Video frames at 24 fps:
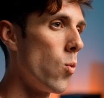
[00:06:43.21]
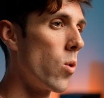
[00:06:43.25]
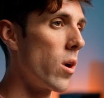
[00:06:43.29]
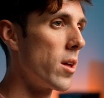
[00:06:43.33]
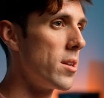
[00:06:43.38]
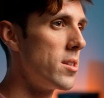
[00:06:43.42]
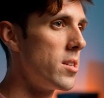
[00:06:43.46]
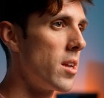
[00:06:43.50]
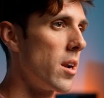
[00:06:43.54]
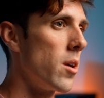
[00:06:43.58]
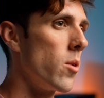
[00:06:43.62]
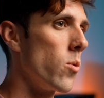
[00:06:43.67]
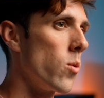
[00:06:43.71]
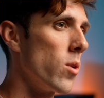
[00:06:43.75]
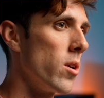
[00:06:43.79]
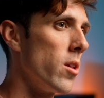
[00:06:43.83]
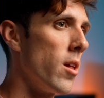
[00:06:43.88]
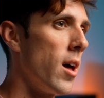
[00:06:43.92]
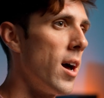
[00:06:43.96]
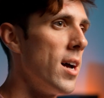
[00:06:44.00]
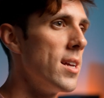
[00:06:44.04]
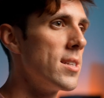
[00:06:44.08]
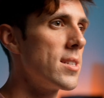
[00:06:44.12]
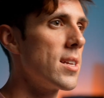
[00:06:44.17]
What I didn't
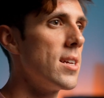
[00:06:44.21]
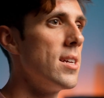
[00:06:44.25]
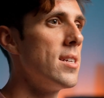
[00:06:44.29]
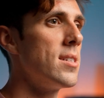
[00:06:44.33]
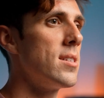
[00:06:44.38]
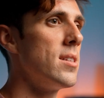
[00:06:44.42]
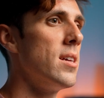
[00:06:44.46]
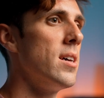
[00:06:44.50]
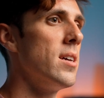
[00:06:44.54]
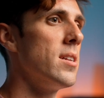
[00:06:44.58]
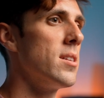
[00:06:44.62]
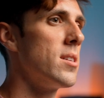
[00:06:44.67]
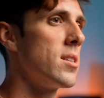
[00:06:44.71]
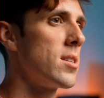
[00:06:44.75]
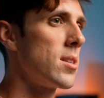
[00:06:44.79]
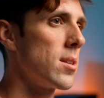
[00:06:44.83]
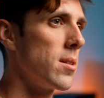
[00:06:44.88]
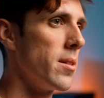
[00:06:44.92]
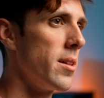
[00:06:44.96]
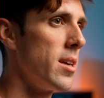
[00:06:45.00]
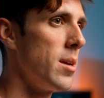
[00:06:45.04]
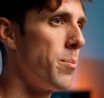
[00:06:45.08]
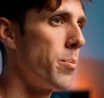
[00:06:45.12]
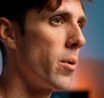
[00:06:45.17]
realize is that
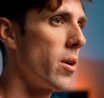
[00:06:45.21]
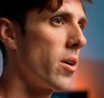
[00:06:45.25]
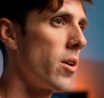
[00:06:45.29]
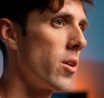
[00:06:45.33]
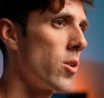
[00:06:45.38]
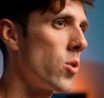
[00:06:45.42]
sleep